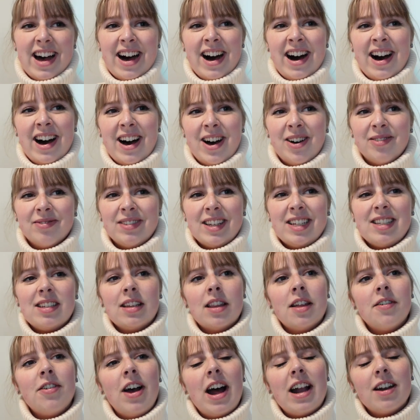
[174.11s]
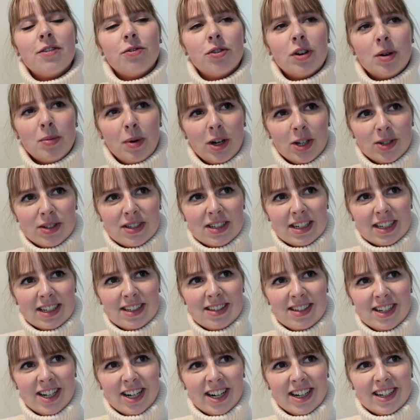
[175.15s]
They said they've had it for about
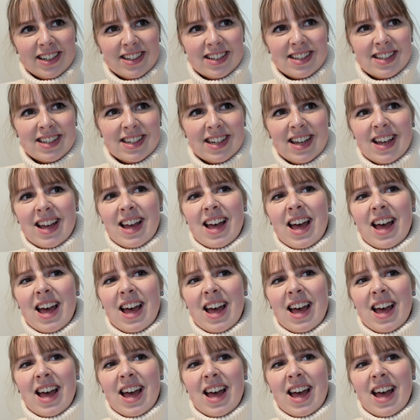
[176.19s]
6 years,